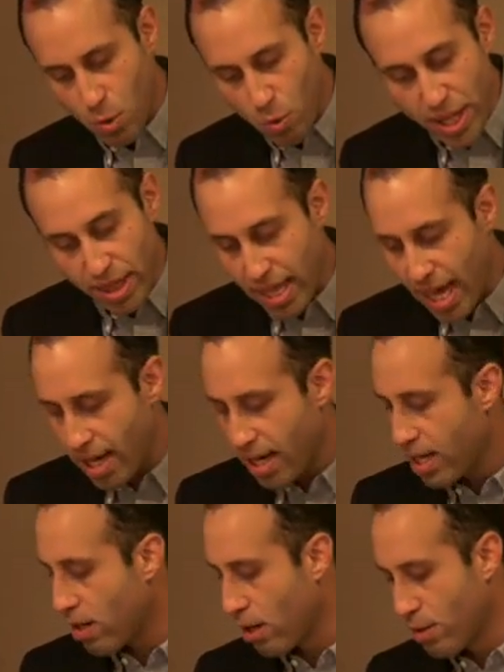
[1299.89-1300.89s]
With that,
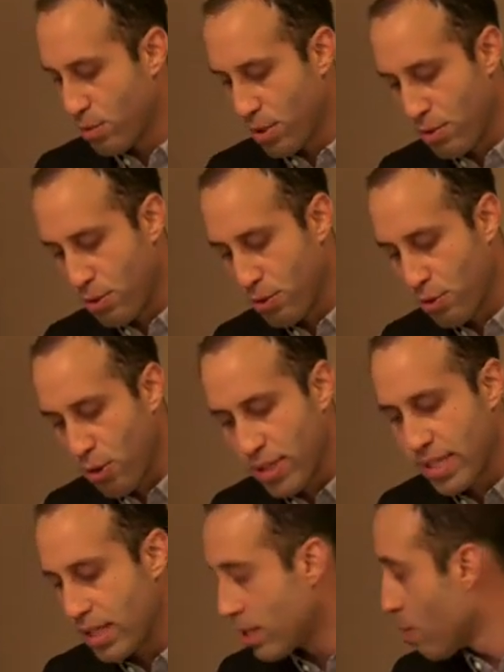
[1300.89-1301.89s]
and armed with new
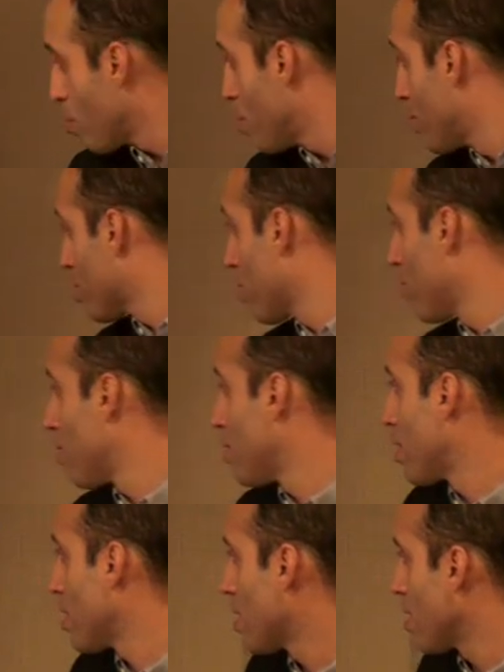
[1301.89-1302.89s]
sources, we
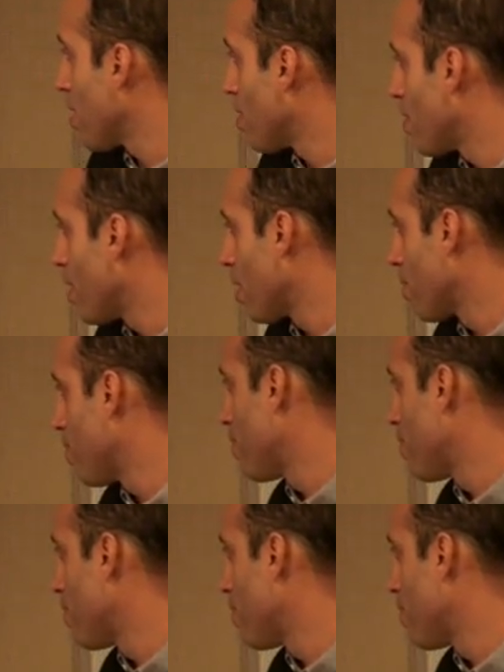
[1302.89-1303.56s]
return to Yafil.